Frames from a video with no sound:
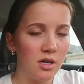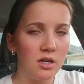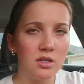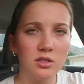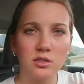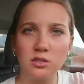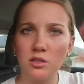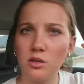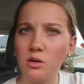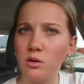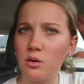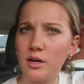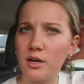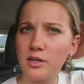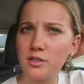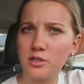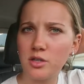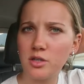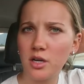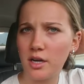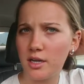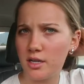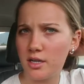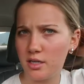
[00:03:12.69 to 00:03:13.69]
So I
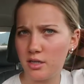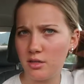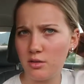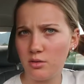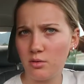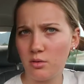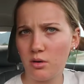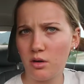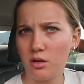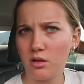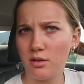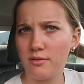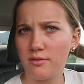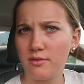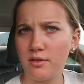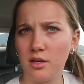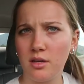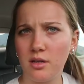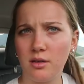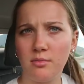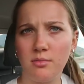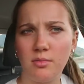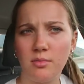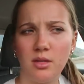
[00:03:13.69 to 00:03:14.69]
try to do all of
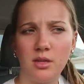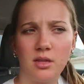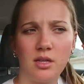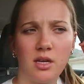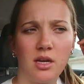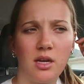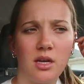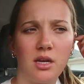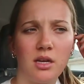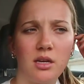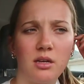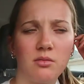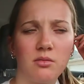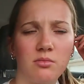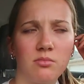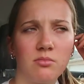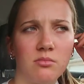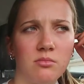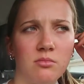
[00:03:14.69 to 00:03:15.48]
them in like